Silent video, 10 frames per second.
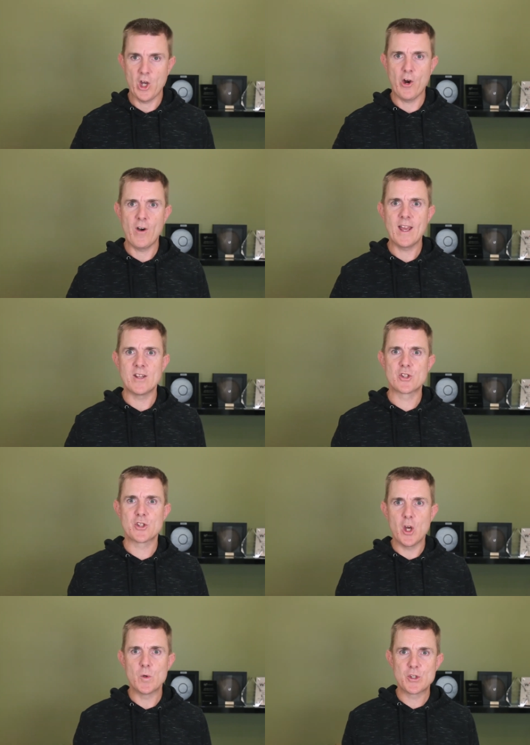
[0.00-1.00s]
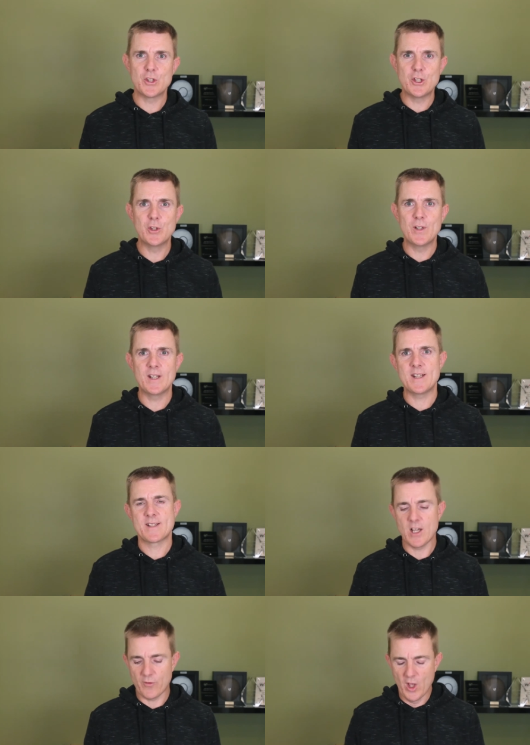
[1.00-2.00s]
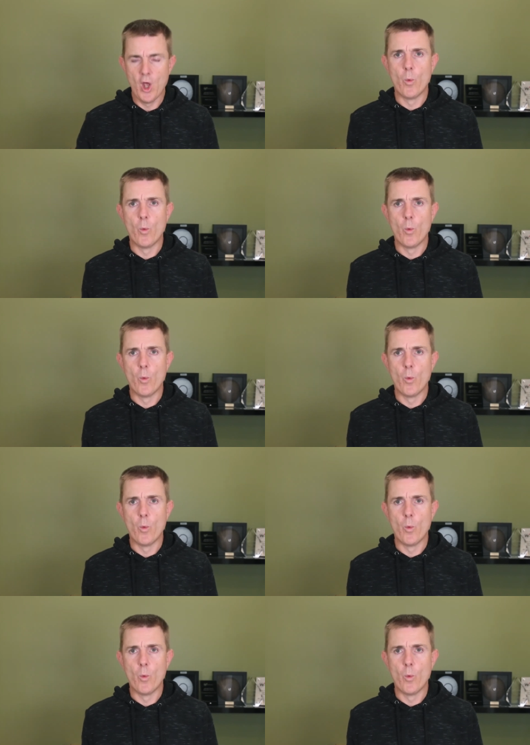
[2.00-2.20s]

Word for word: All right, so to the unit itself.